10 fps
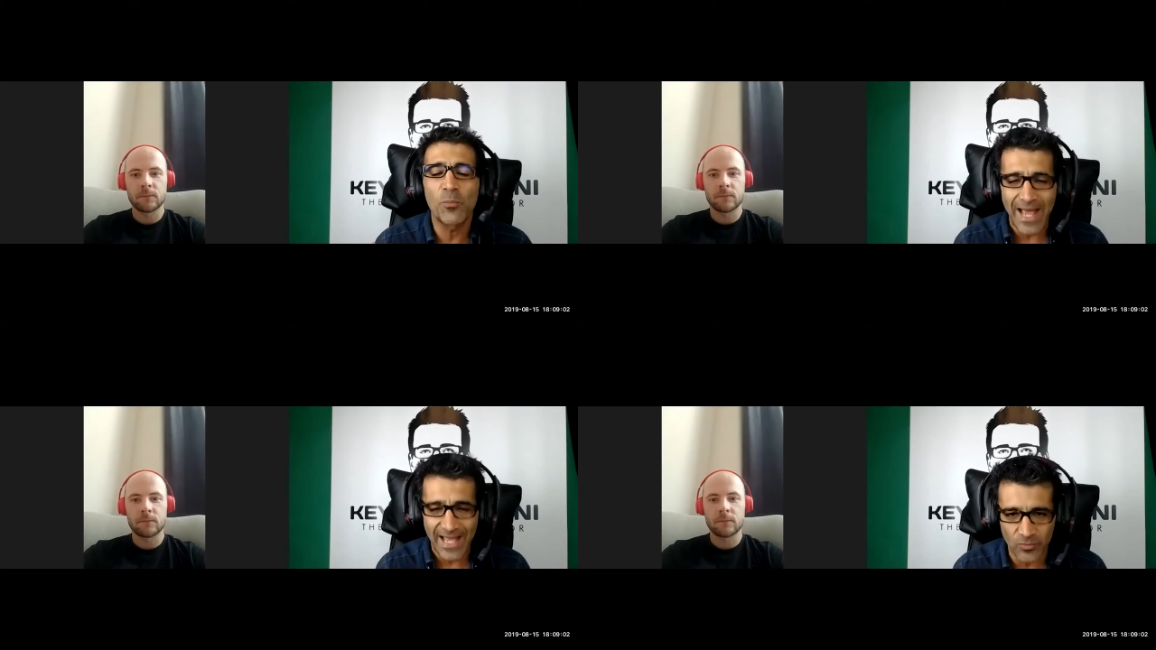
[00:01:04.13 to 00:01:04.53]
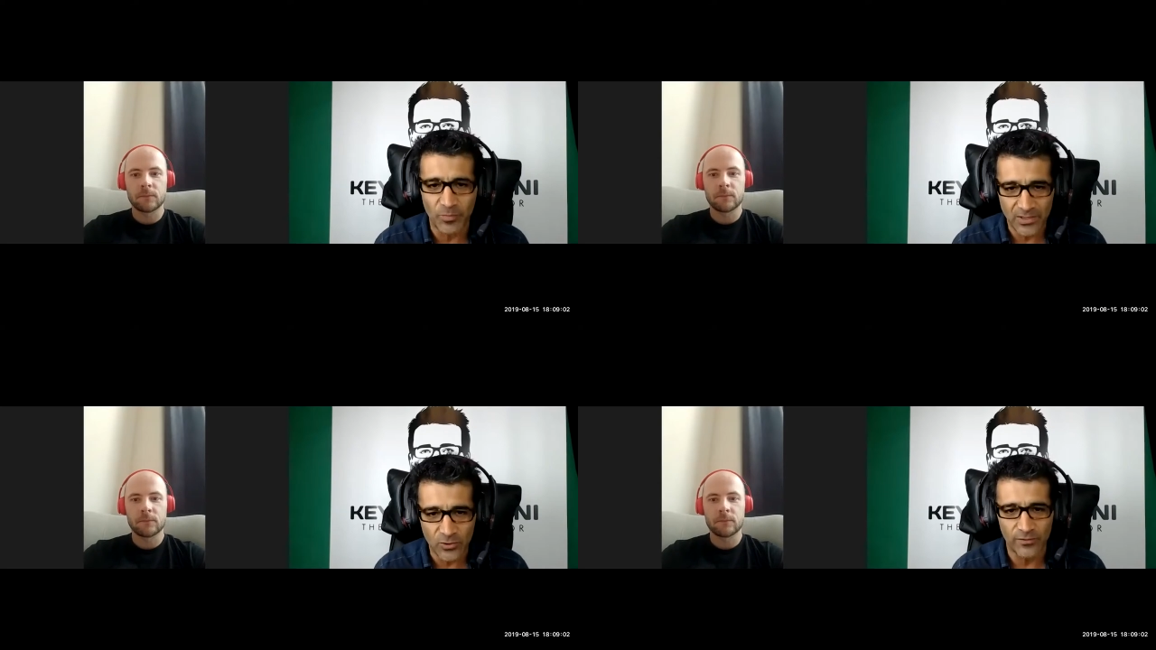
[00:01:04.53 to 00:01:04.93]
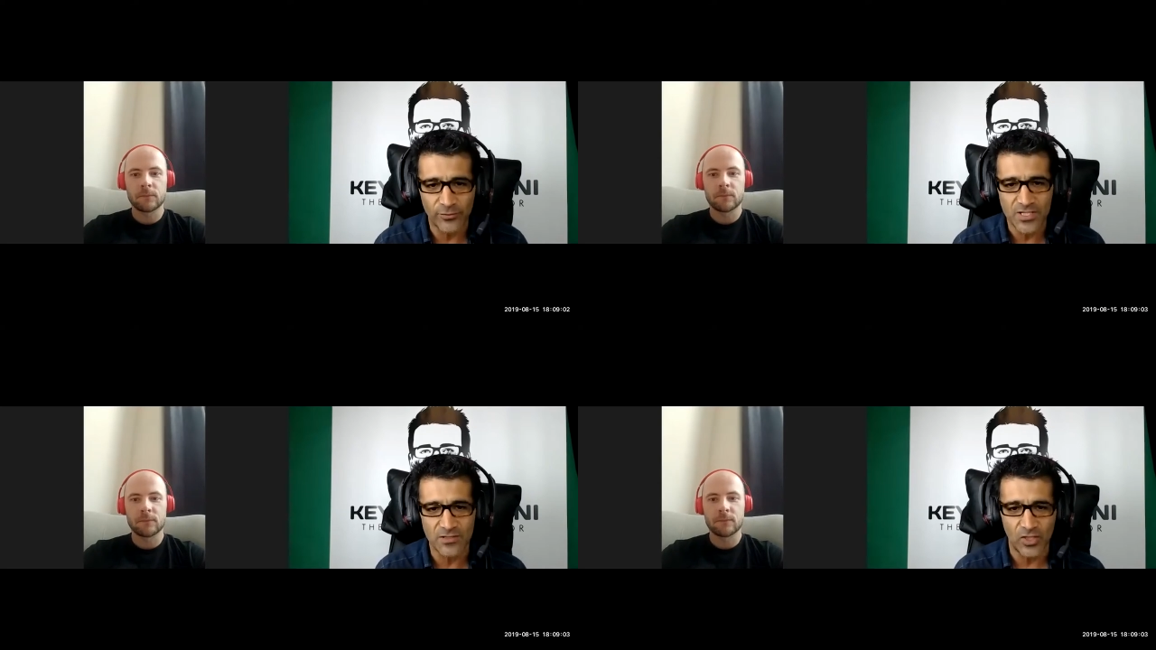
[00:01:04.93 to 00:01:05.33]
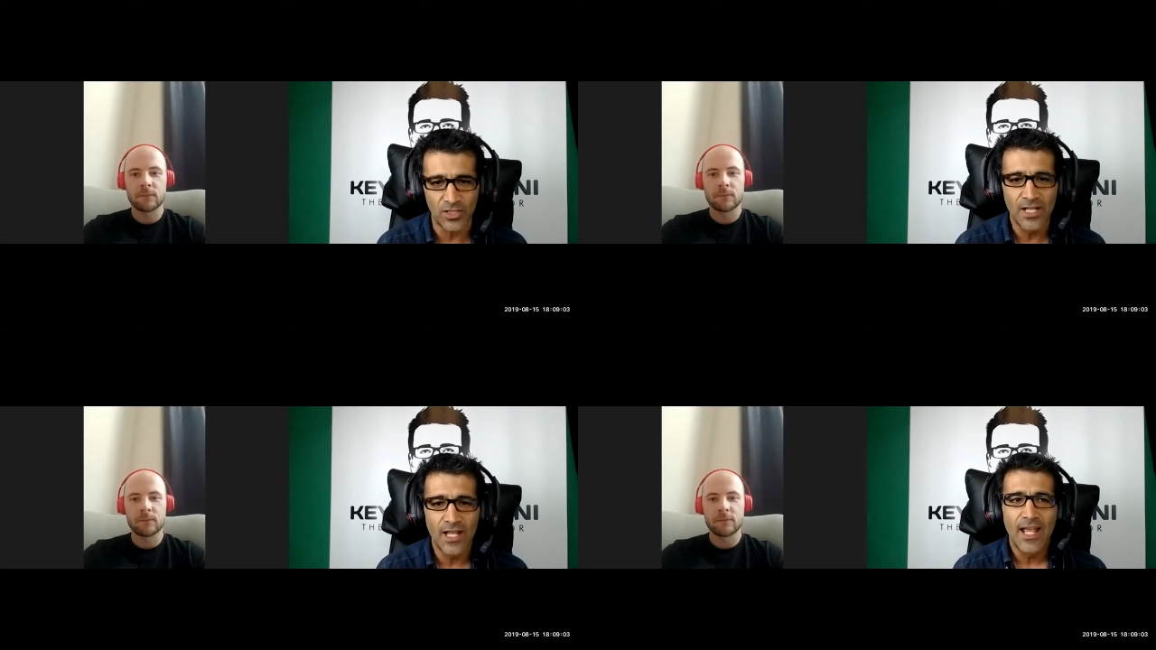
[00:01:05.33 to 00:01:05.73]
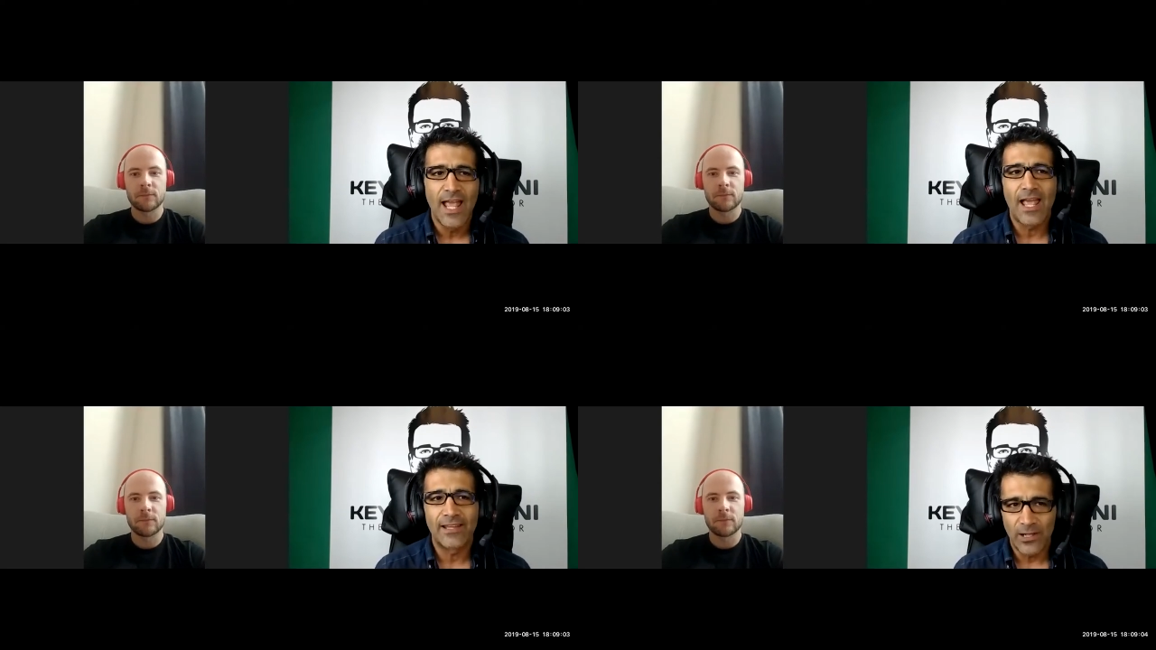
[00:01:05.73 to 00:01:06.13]
Speaker 1: path to Bitcoin? First of all,
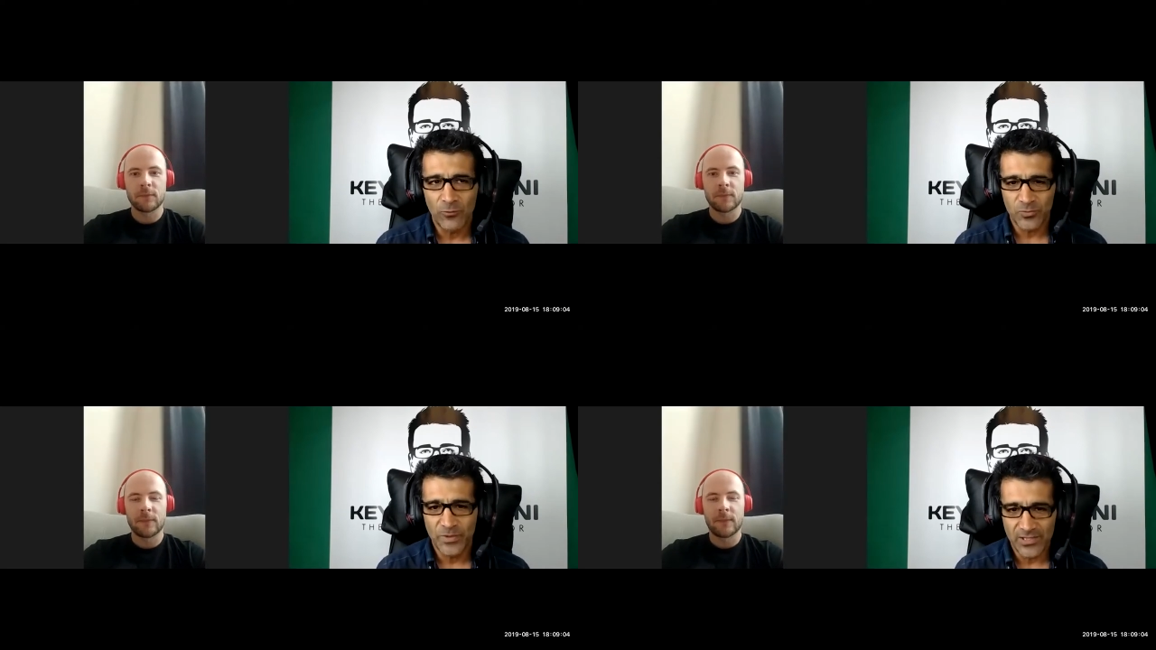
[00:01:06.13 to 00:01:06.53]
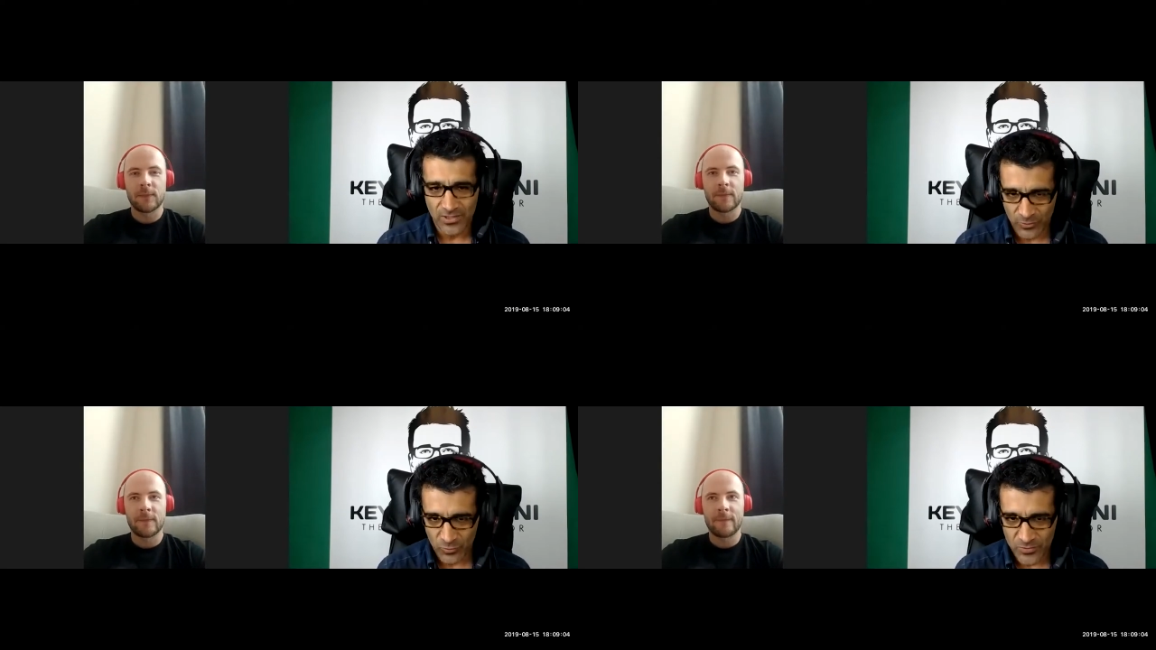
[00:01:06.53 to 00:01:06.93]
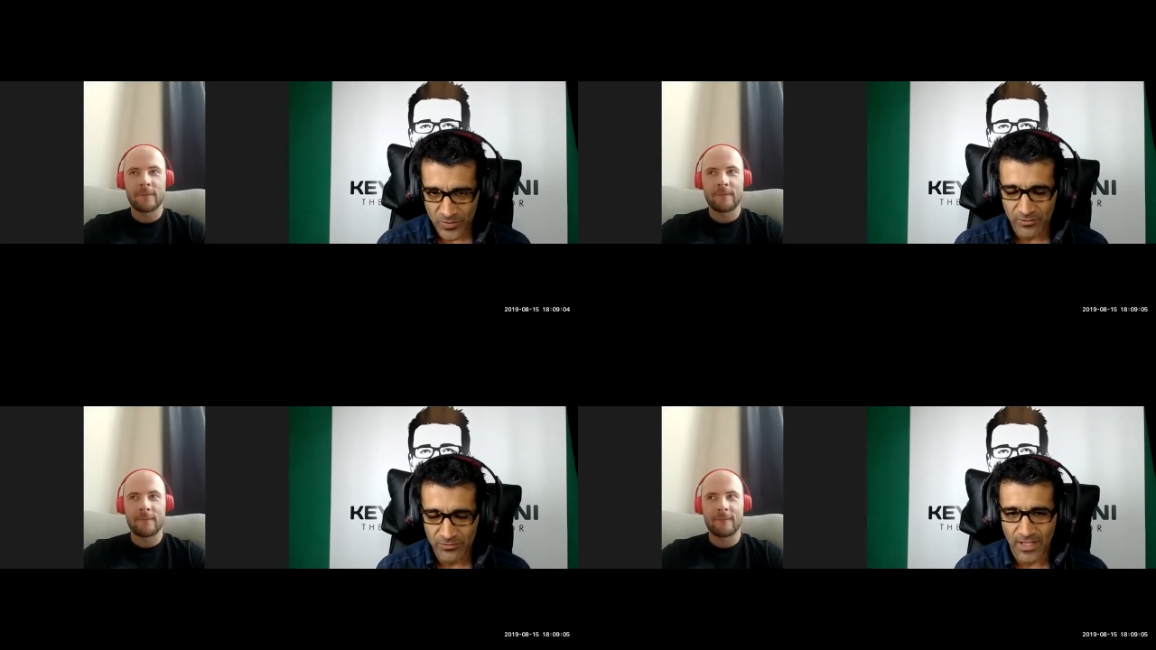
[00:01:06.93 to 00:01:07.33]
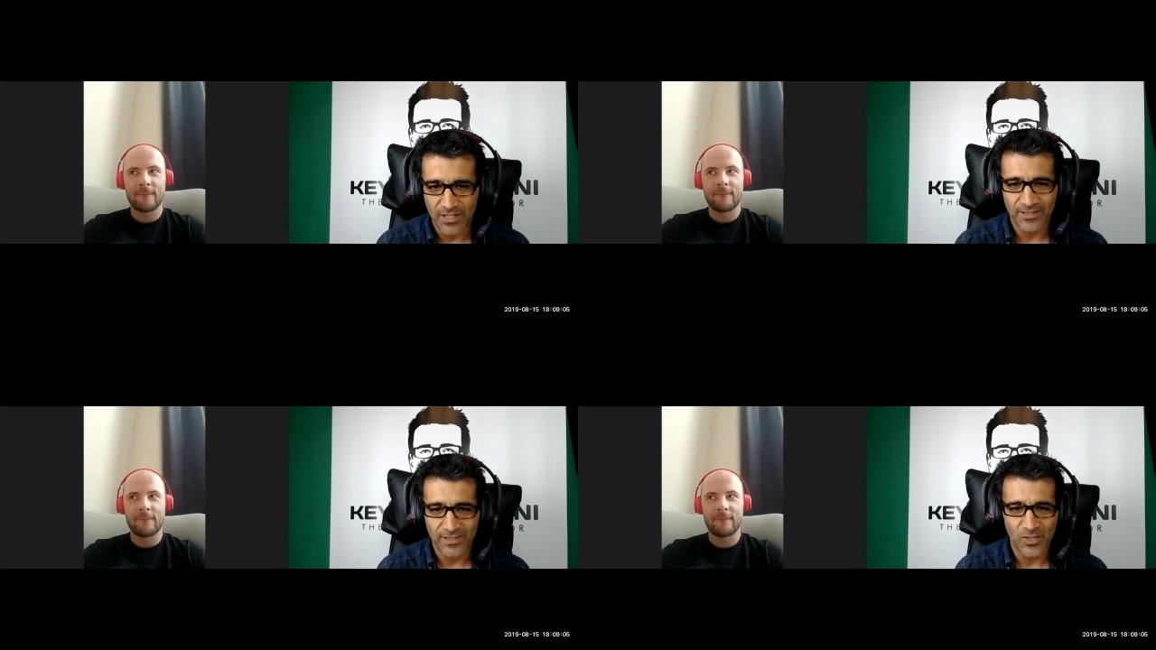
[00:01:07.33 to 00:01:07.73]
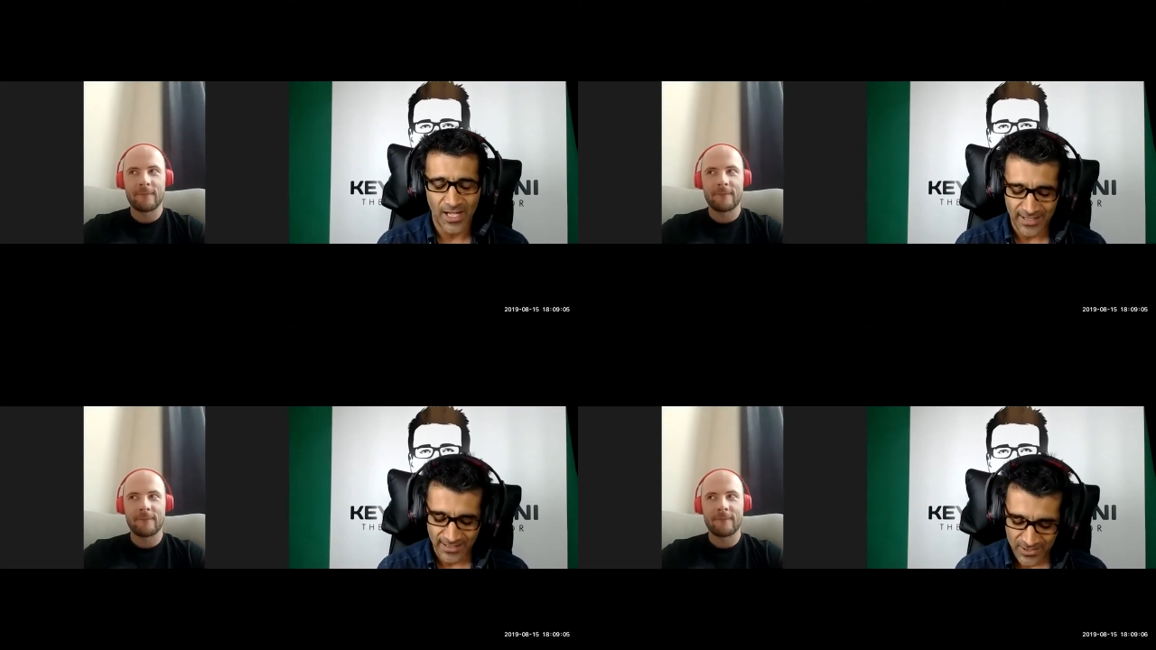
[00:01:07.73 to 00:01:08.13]
that would be it would be of you know high
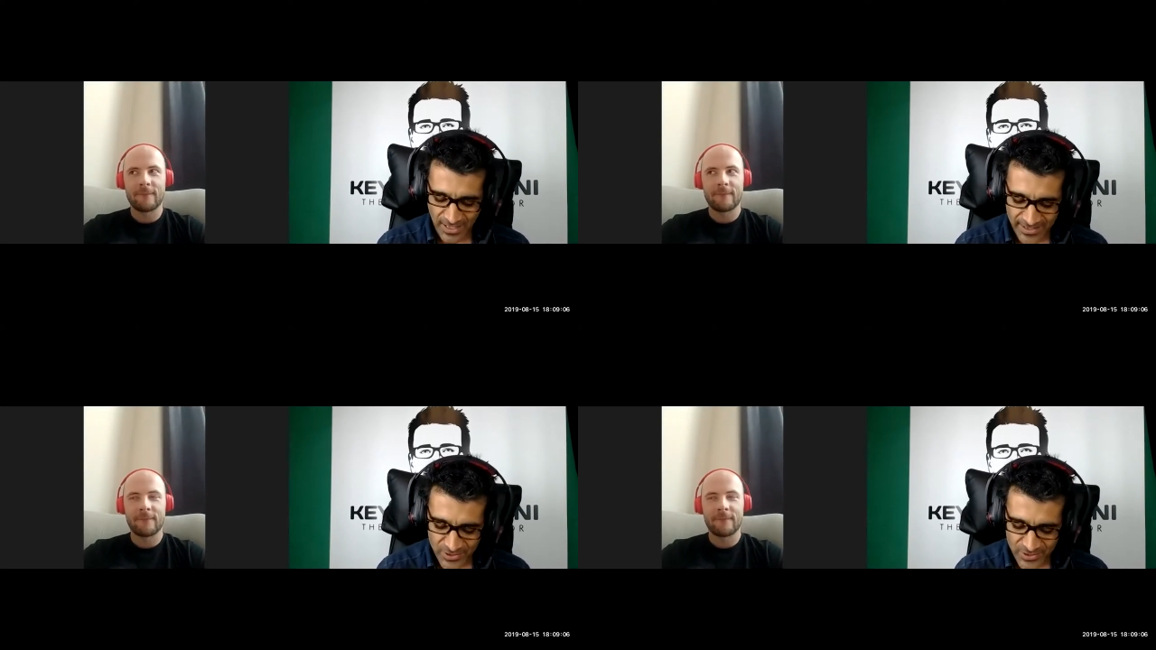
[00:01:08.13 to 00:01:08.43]
in, high